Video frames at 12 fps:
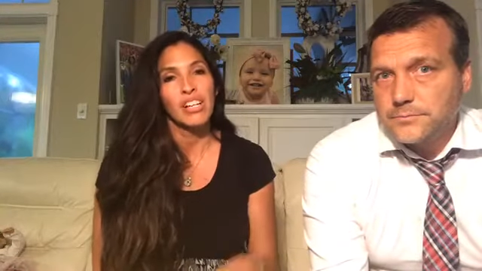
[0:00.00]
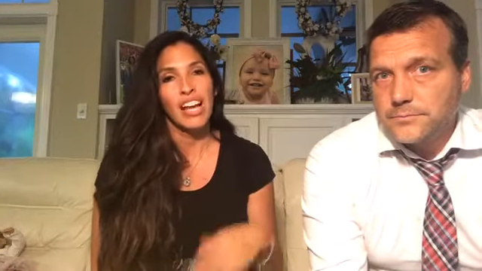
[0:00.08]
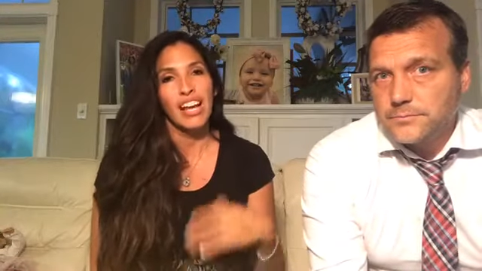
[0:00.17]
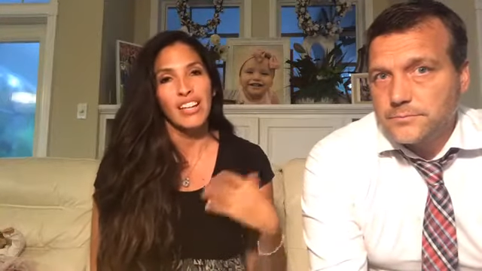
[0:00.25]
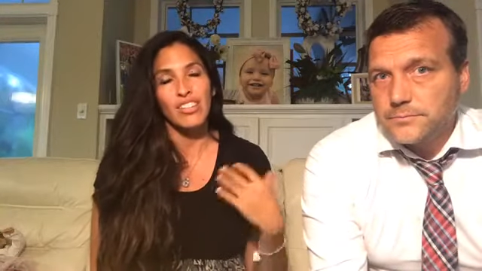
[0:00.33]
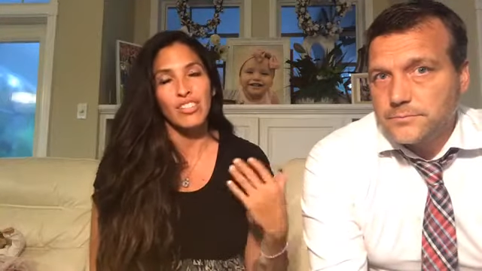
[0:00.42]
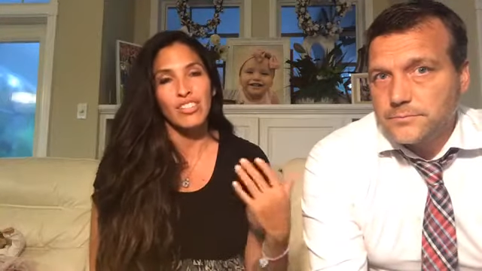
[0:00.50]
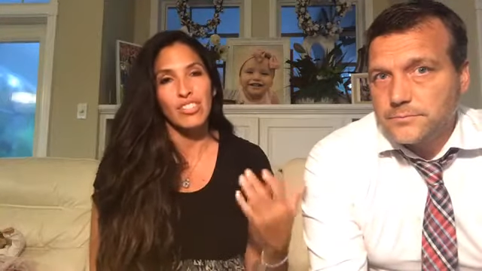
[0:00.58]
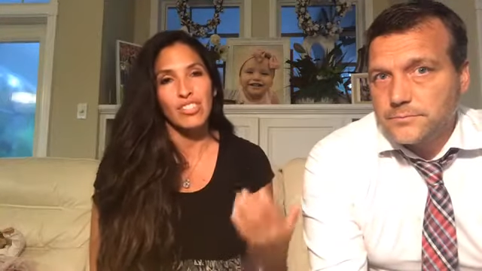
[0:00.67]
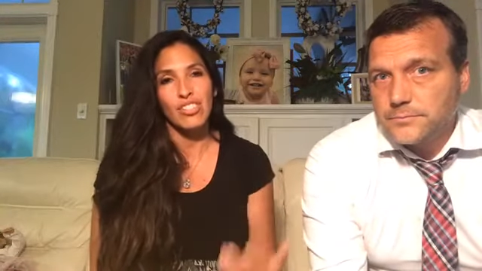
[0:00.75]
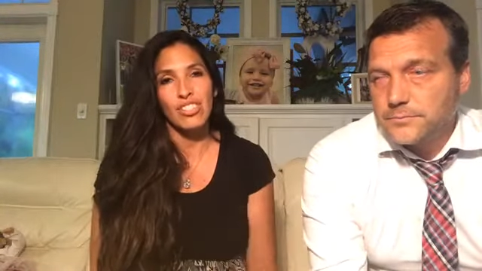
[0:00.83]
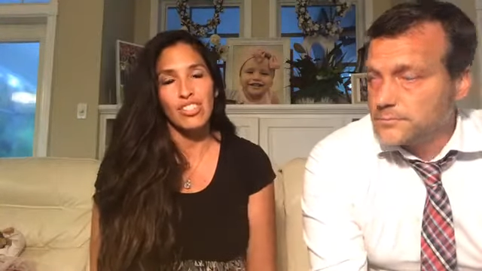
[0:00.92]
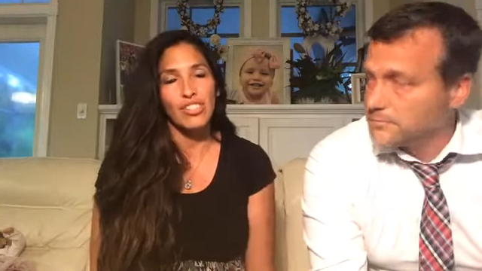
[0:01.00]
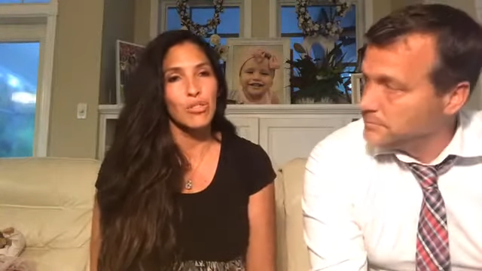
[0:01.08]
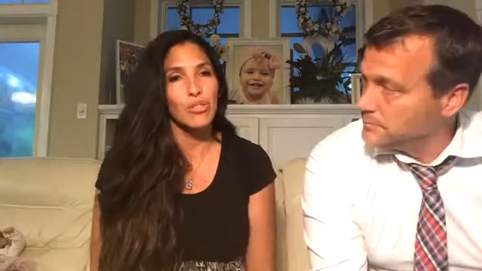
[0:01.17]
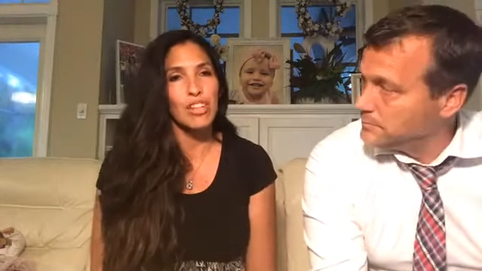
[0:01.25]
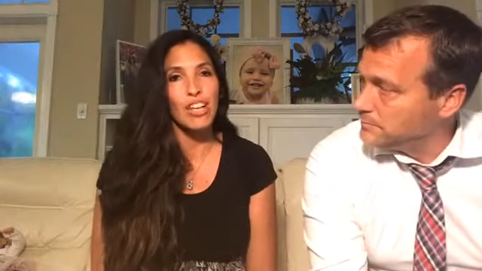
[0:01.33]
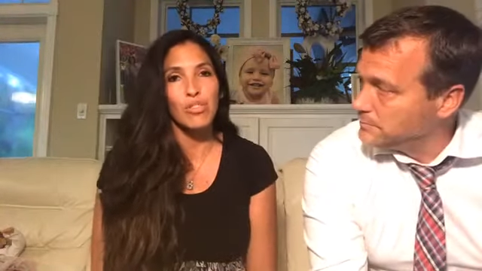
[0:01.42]
Speaker 1: and she is
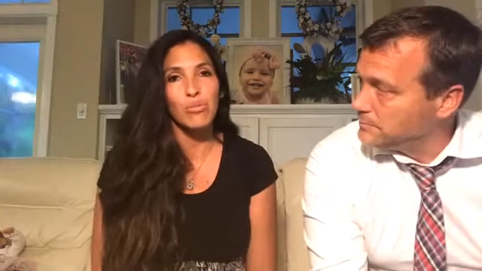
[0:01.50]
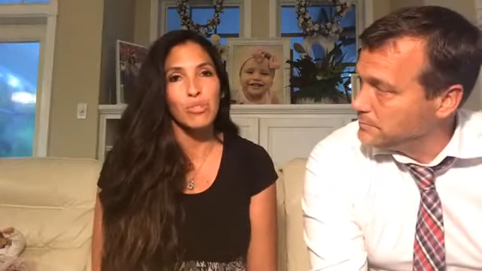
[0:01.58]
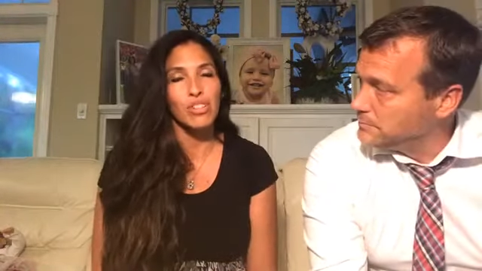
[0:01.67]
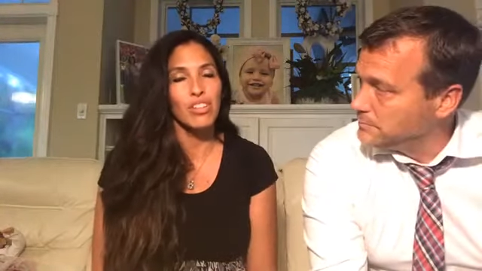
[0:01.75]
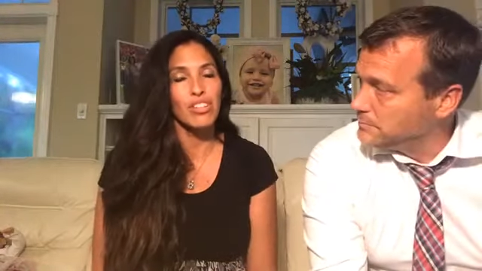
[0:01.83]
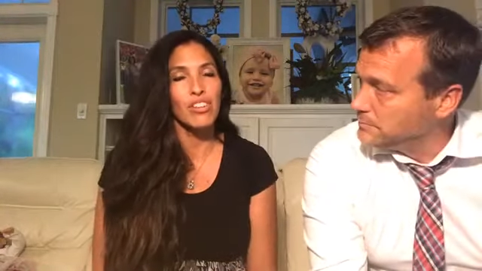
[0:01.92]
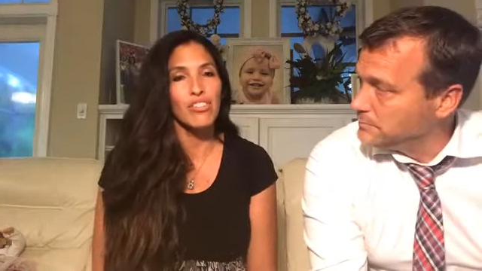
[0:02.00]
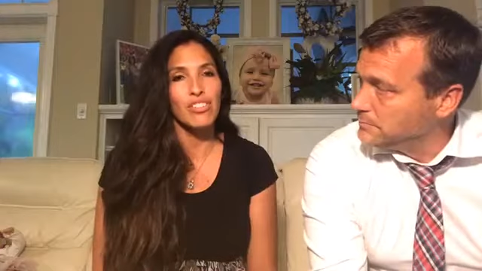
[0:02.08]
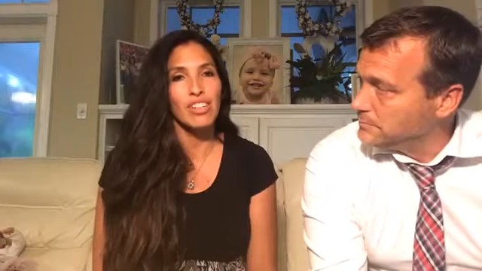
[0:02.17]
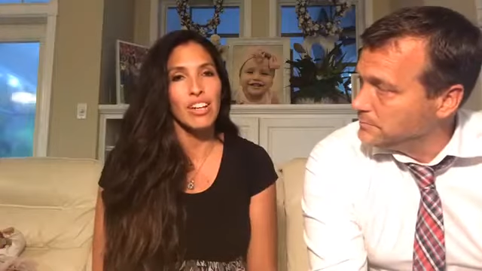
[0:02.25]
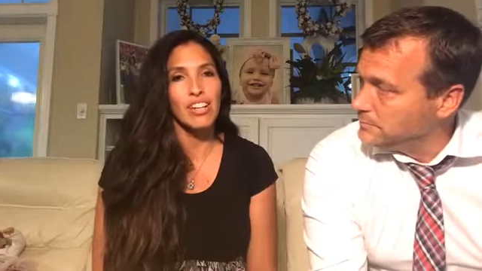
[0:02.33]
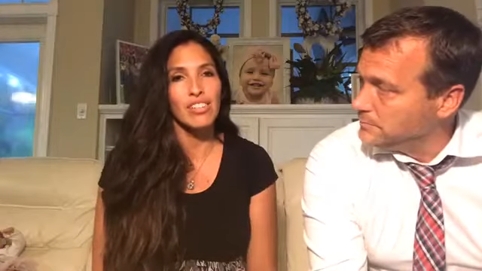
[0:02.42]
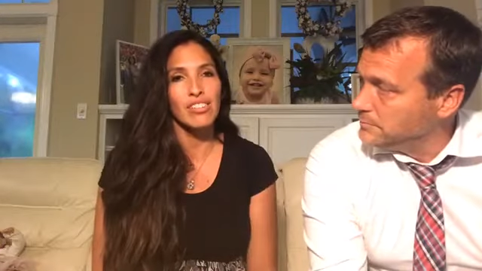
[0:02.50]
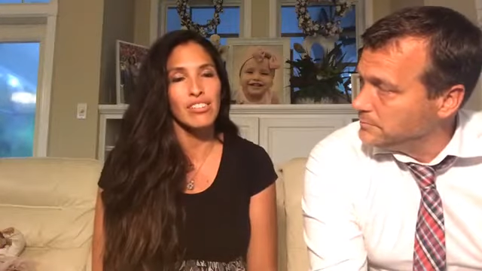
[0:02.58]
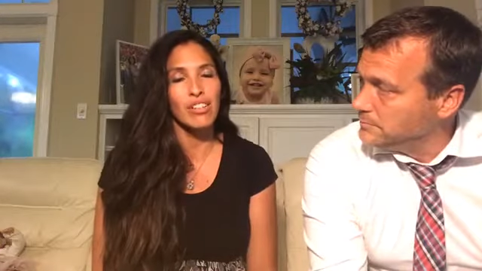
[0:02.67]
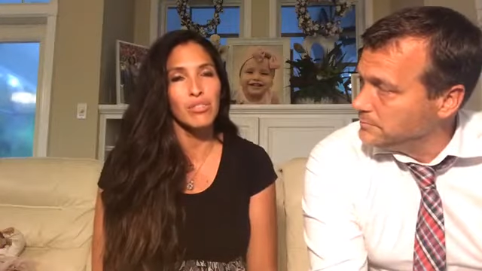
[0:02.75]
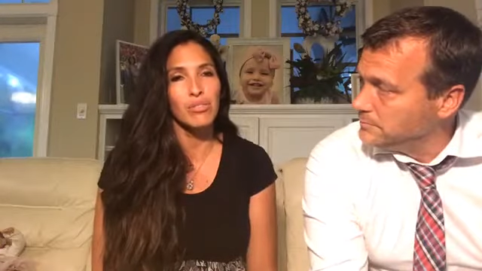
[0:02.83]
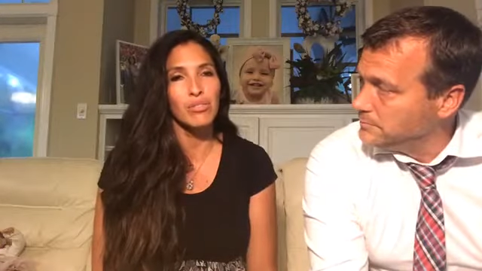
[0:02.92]
doing other work on the other side. And
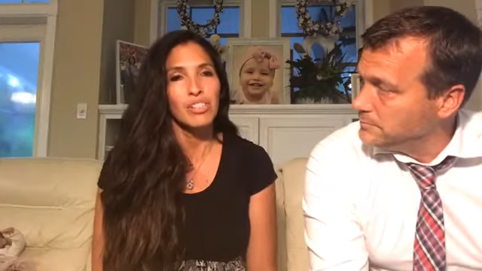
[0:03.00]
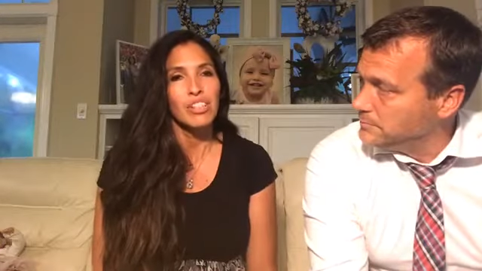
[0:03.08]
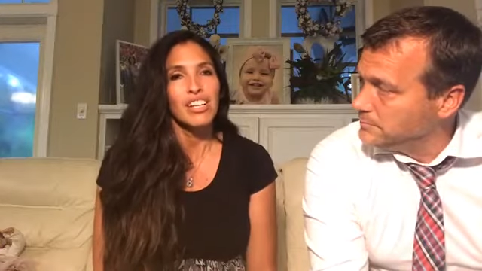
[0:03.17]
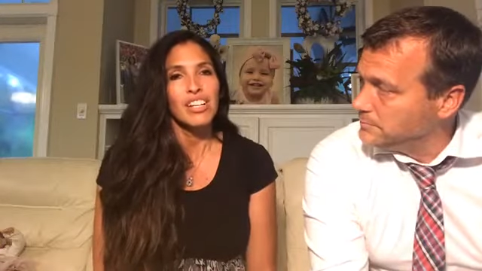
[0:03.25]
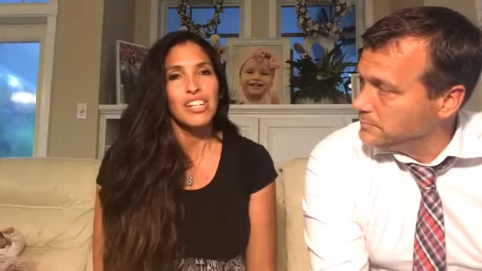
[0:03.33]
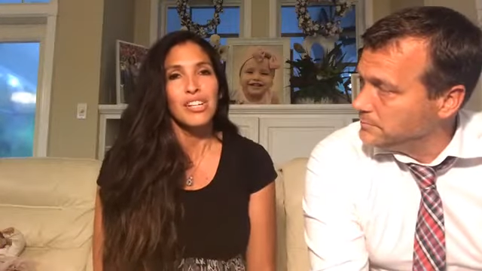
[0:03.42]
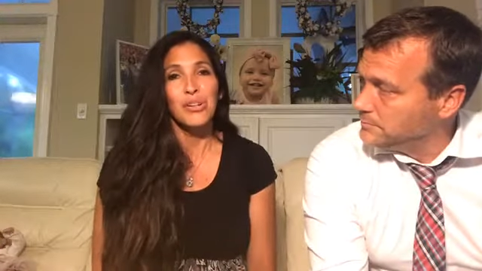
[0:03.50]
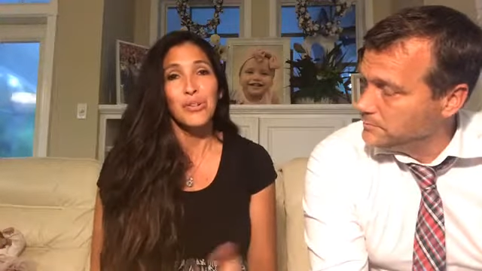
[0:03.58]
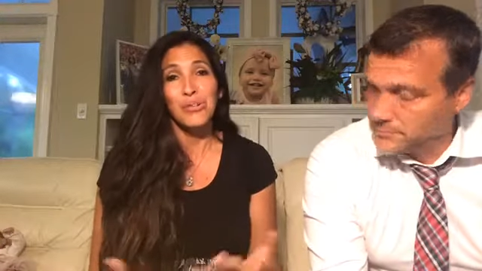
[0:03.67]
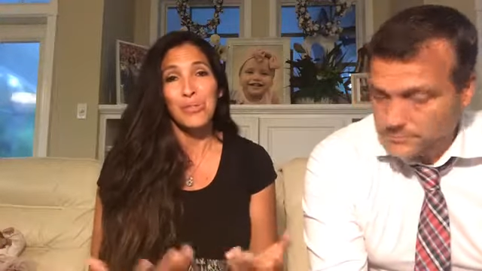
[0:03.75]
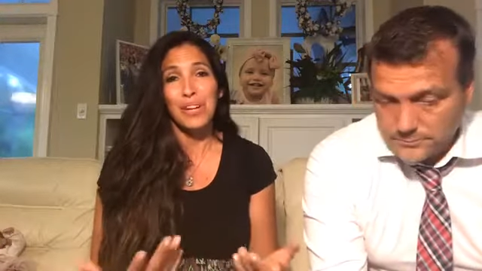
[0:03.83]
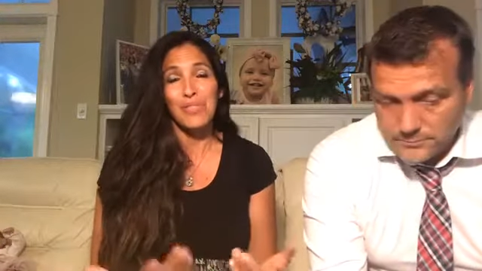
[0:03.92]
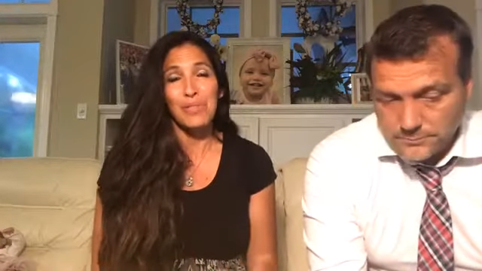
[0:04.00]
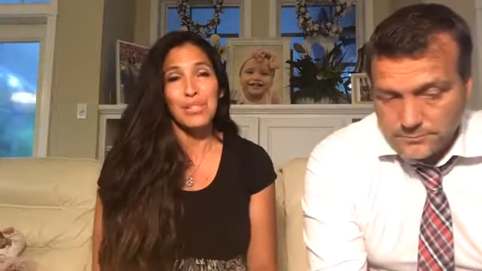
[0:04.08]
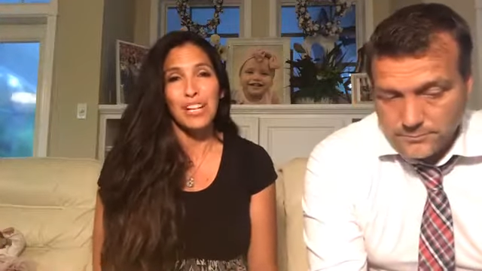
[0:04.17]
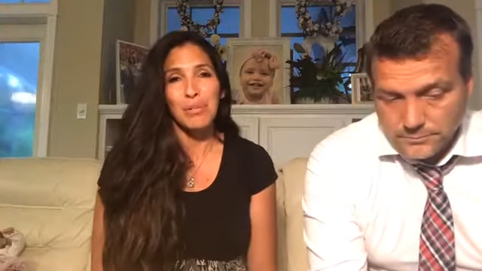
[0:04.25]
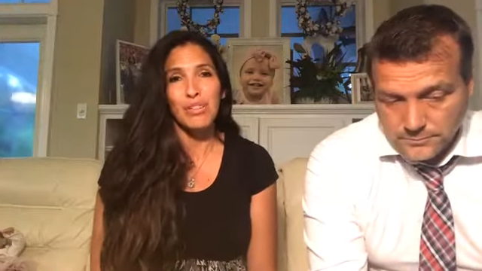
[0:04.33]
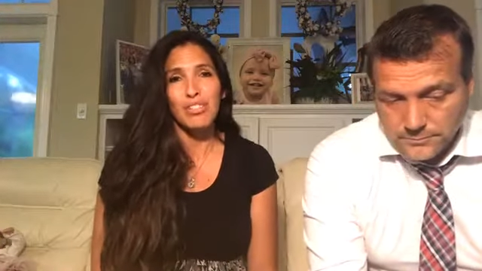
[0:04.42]
so you know, whenever we
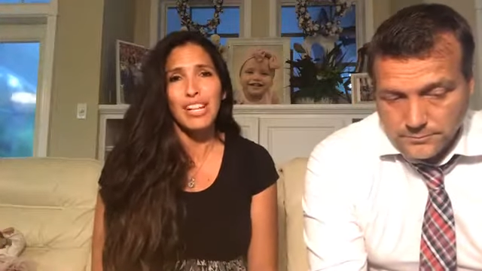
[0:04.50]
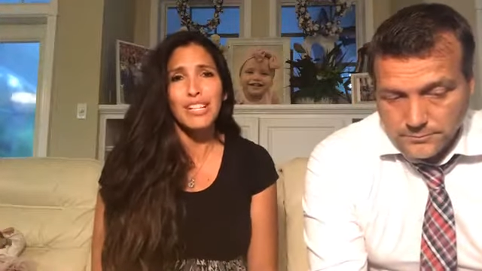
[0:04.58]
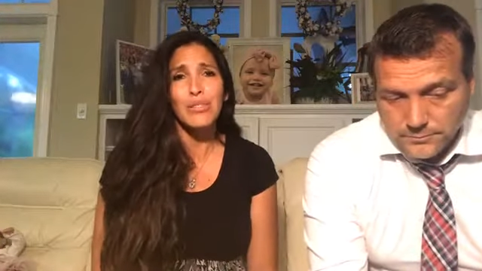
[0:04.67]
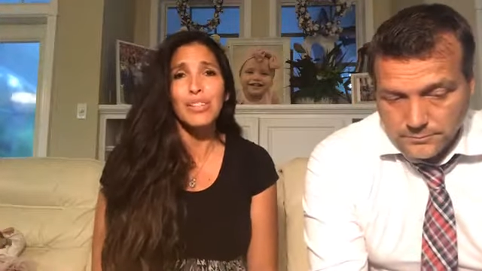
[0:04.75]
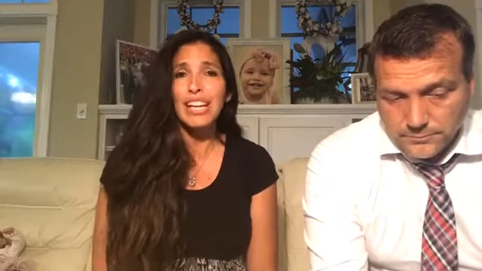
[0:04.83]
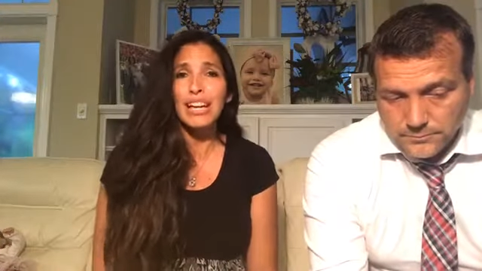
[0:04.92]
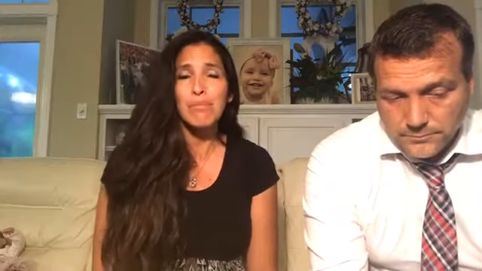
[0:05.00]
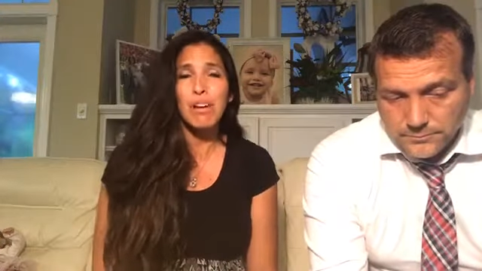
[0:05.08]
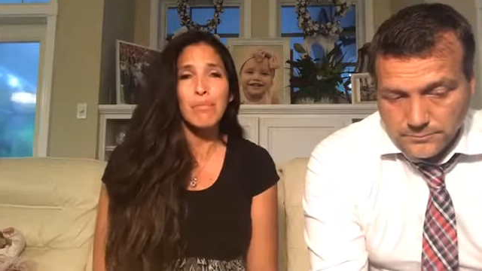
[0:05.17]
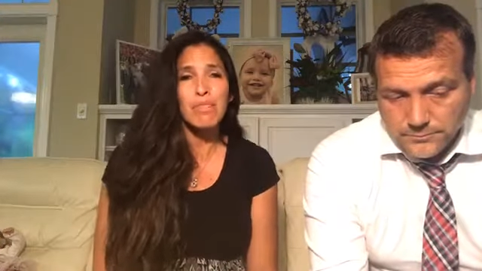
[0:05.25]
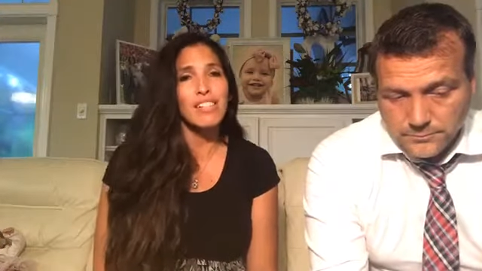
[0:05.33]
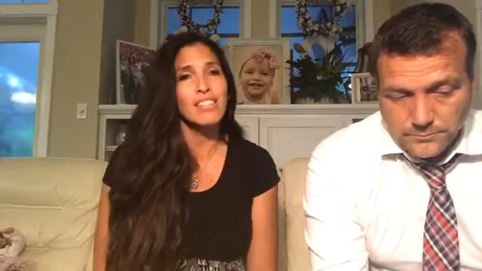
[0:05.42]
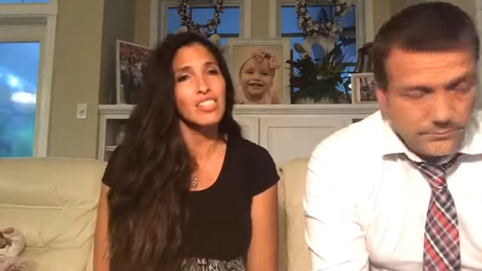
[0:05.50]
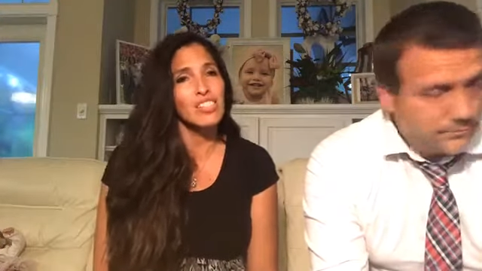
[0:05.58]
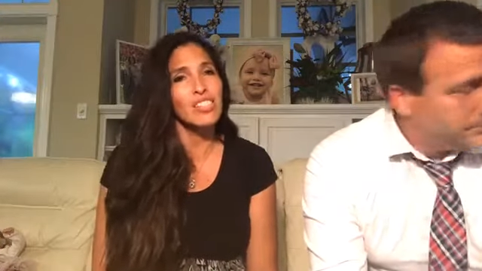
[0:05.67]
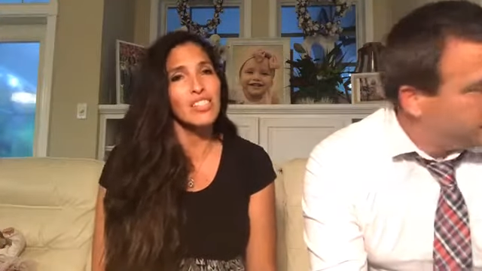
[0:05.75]
talk about it, it's okay, mom. He, she's